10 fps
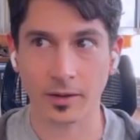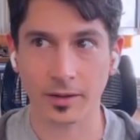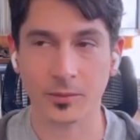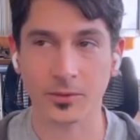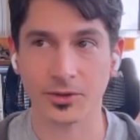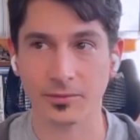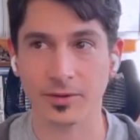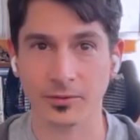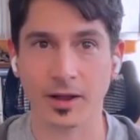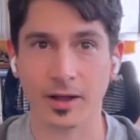I think we should have
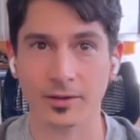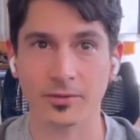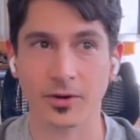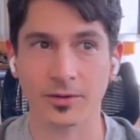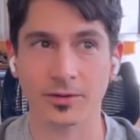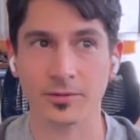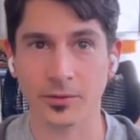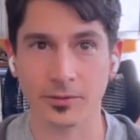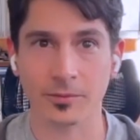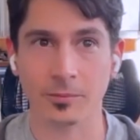different kinds of currency for
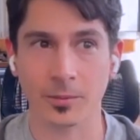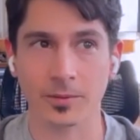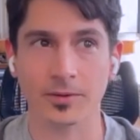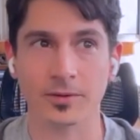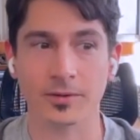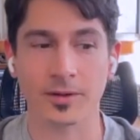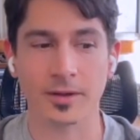different purposes.